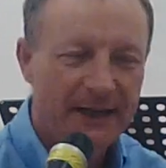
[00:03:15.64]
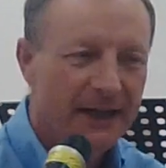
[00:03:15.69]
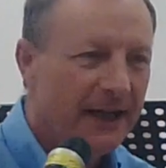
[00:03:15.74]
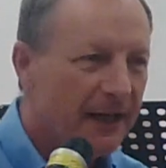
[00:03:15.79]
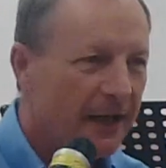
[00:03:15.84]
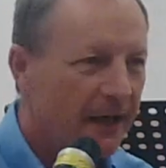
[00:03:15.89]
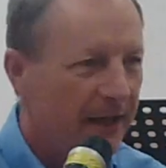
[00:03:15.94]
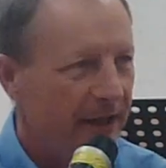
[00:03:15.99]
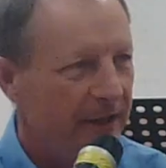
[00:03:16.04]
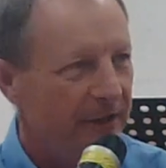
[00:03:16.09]
And
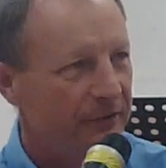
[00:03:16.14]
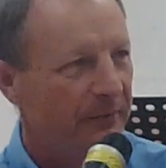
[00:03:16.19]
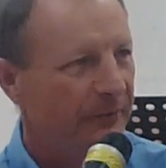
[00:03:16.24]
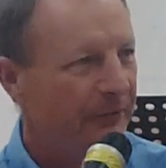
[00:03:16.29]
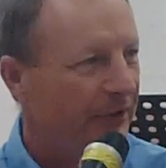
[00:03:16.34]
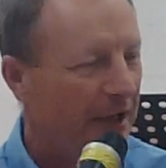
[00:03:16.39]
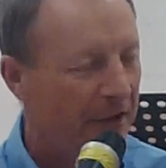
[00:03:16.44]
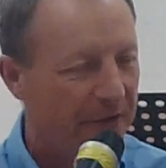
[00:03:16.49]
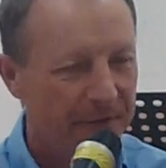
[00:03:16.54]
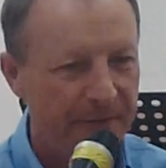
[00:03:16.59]
I need some
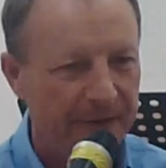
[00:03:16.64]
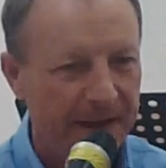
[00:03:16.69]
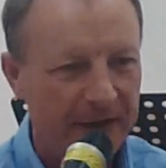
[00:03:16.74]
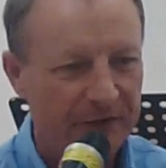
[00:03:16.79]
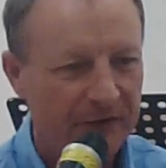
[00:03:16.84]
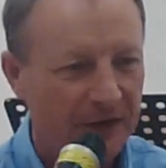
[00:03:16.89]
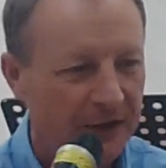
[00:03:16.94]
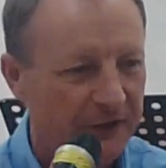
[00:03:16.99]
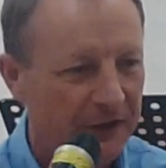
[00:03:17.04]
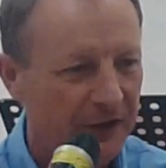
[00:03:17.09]
sound
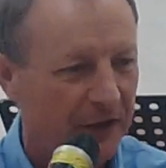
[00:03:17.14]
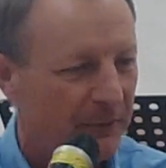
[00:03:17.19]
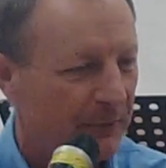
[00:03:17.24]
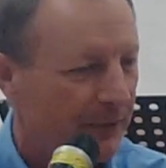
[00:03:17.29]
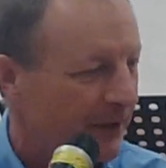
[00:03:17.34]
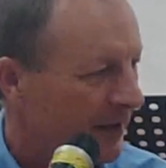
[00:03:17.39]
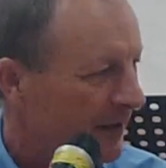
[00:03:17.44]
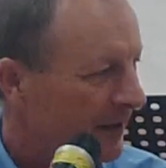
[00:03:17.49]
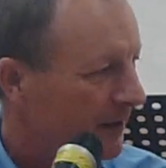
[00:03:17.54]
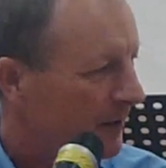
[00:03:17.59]
effects and I'll tell you
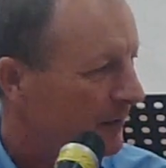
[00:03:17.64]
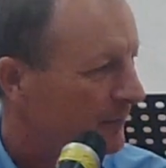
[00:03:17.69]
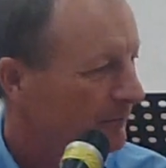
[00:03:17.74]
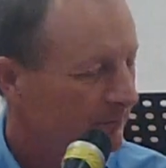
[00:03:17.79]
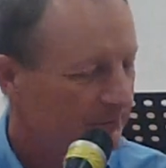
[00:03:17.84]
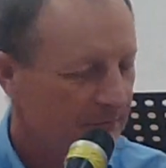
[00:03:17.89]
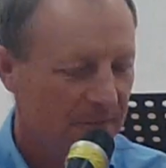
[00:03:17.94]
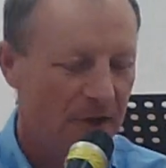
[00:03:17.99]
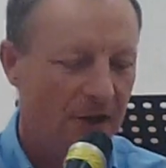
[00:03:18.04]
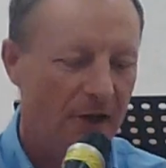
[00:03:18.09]
when they come,
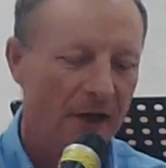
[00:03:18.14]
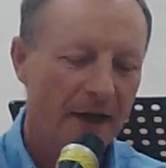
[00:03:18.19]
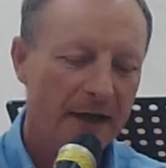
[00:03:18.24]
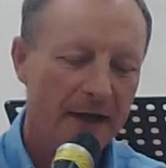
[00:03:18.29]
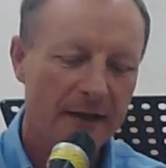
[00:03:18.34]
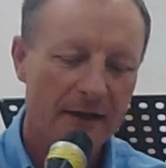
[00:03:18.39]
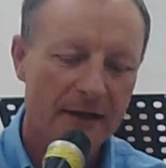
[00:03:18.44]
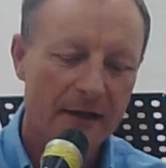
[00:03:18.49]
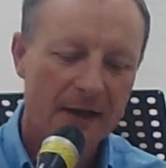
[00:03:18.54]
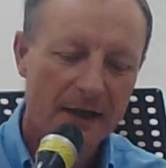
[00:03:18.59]
all
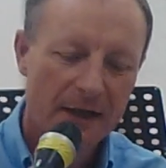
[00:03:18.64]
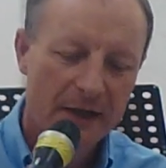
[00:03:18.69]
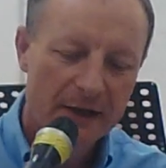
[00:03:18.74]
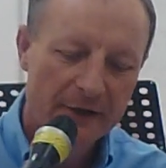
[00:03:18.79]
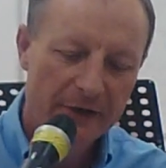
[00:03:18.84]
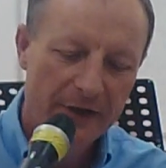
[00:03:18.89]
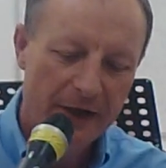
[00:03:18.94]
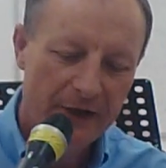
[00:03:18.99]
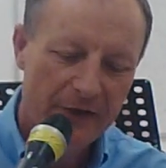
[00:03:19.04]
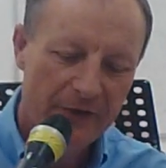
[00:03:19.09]
right?
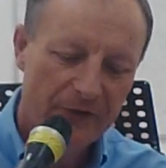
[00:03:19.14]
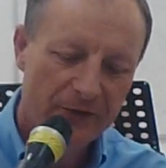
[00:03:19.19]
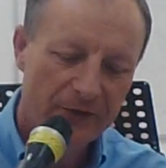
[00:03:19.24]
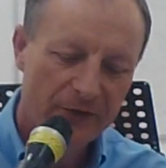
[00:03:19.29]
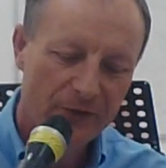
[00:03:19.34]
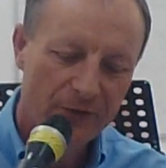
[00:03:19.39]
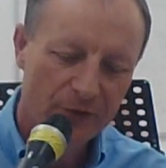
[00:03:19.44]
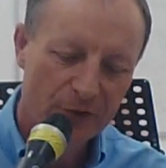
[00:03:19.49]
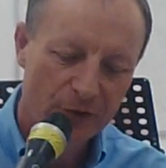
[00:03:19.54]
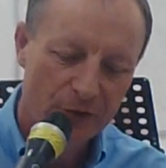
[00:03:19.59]
This
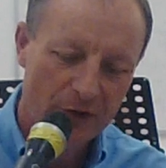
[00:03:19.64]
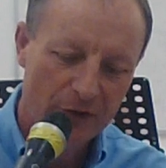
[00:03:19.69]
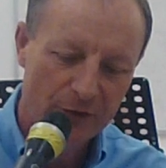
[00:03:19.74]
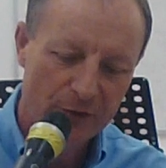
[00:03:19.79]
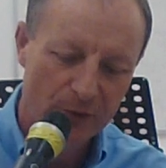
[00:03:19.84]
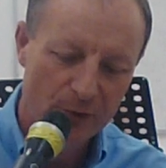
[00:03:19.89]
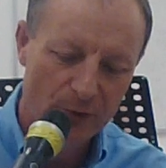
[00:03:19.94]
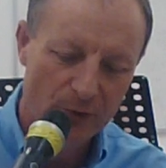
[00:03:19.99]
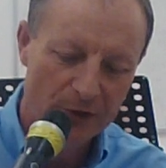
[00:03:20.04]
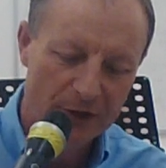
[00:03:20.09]
story is
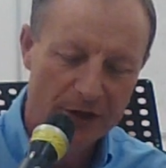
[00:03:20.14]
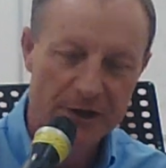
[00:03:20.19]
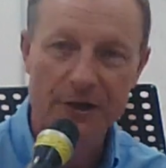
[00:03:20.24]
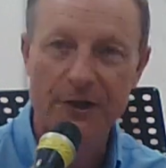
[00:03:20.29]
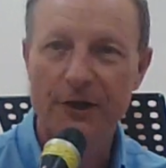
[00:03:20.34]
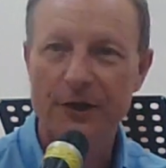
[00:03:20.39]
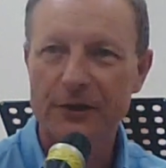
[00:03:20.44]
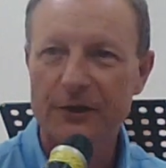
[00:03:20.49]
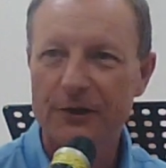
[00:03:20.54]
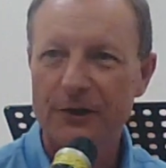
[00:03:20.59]
called
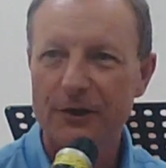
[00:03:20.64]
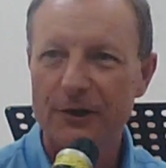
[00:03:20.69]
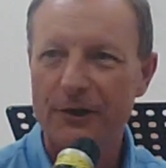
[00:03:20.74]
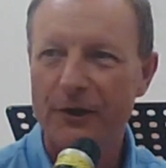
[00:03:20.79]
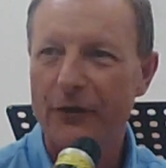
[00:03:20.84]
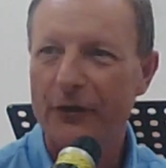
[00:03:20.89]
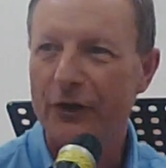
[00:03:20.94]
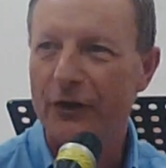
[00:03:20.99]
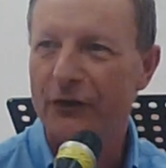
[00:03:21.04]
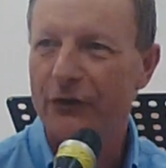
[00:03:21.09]

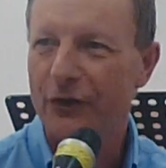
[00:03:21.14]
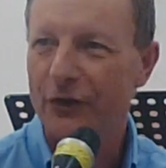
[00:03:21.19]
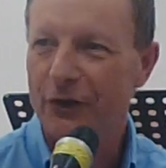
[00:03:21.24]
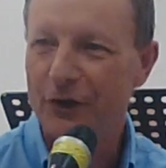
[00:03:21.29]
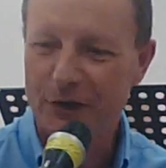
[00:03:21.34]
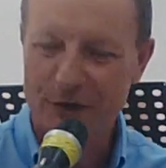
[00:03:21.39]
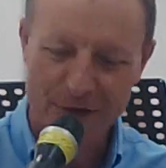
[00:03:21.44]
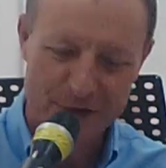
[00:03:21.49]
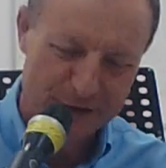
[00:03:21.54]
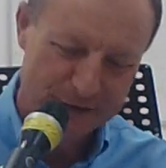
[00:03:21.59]
Yertle the
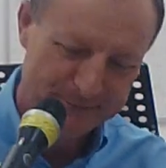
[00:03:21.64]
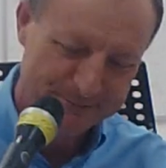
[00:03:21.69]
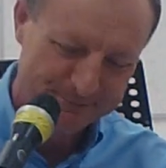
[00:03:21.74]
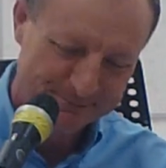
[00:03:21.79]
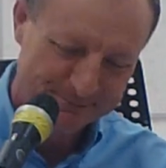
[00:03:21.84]
Turtle.